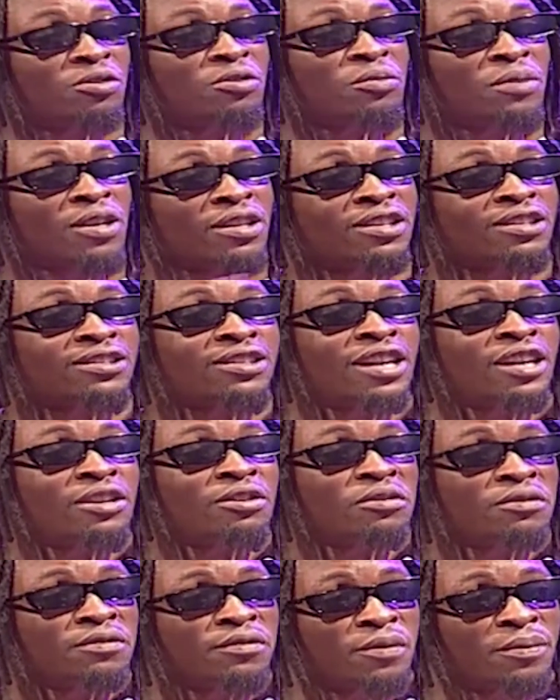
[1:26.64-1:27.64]
the instrumentals that I
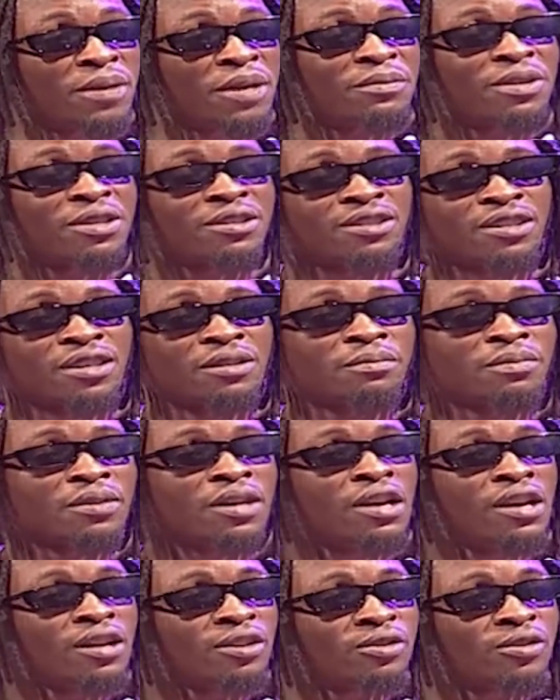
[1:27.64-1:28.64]
used for my mixtape.
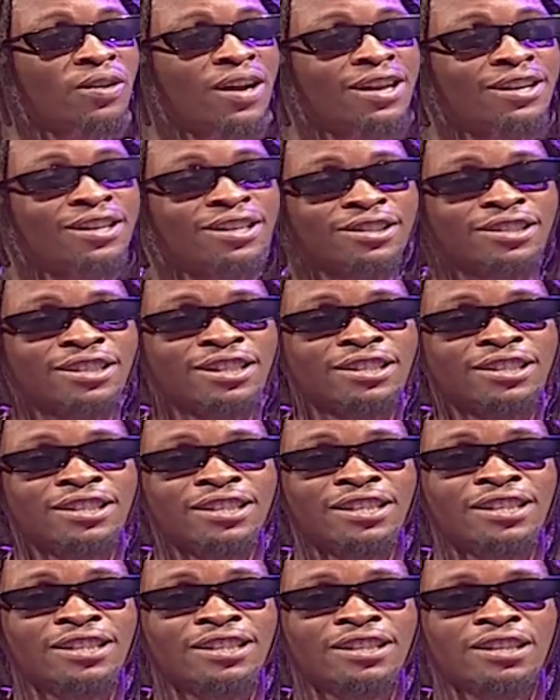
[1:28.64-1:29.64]
So I listened
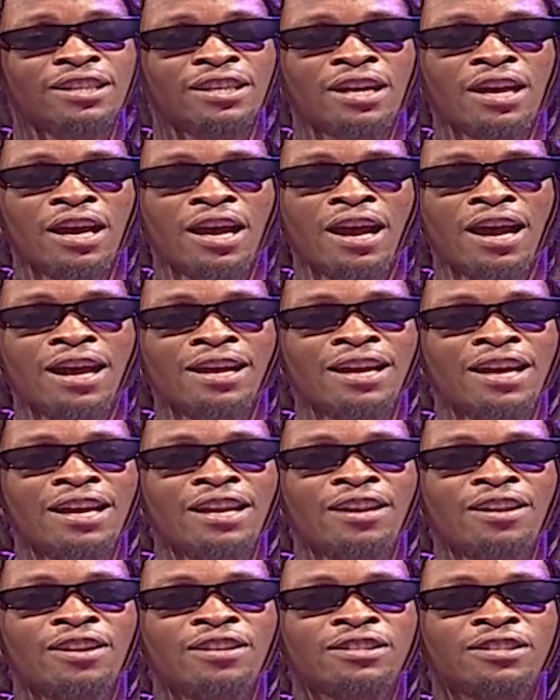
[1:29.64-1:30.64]
to it and
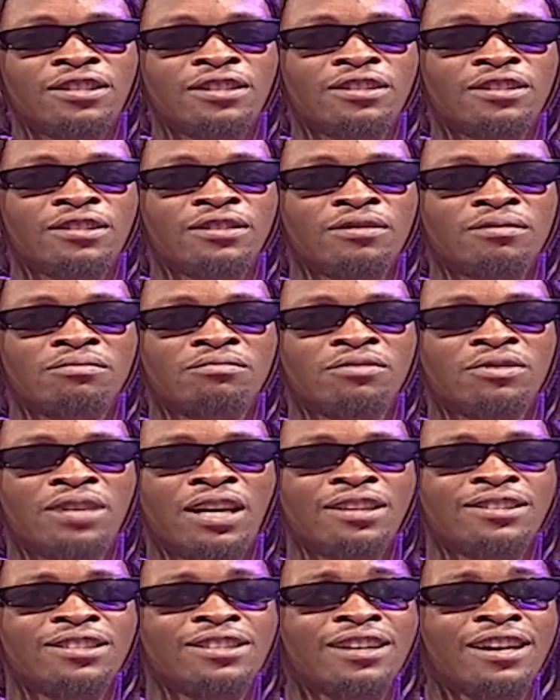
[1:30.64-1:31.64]
I learned it.
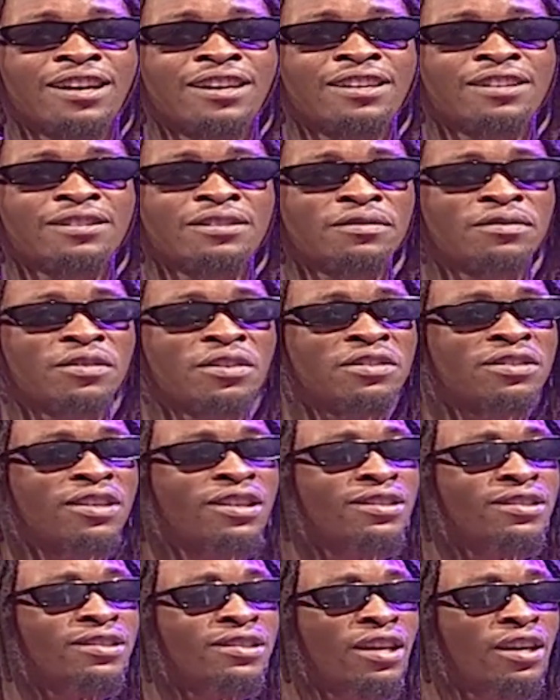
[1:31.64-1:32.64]
I think I learned the first
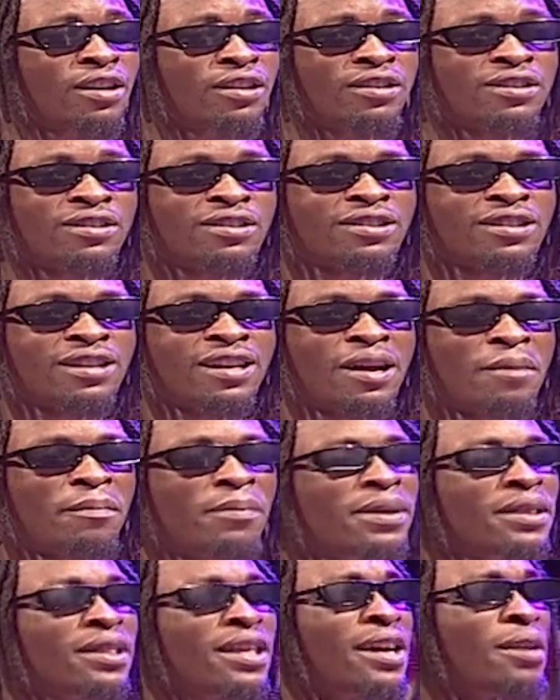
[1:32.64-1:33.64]
30 seconds.
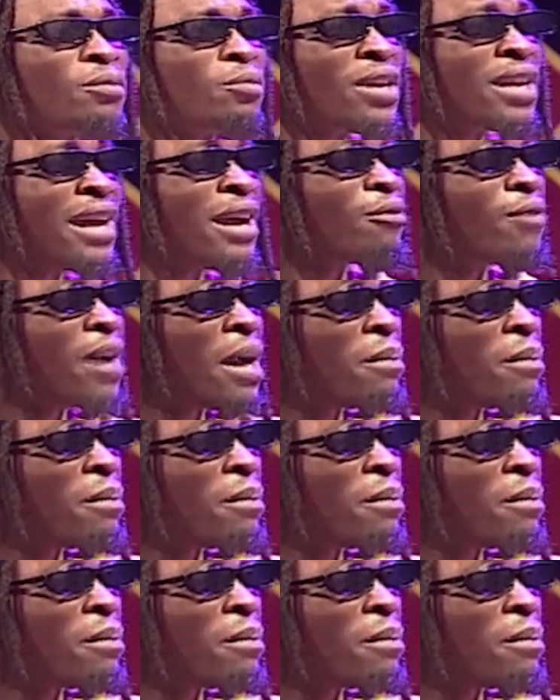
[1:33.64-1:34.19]
But then when I